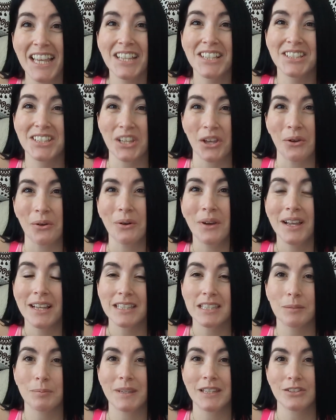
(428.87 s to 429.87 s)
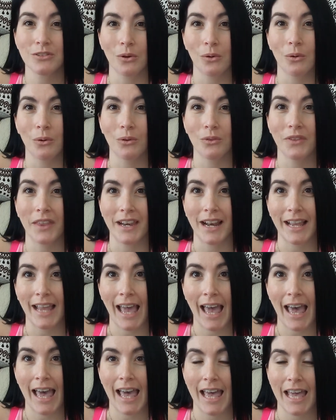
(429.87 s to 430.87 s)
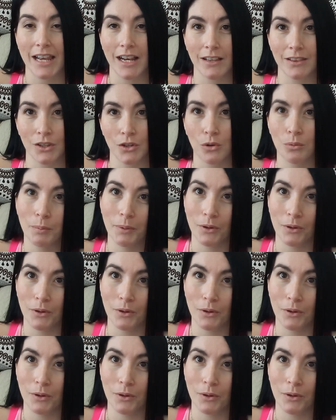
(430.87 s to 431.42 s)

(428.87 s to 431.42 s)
So to be told that I had a little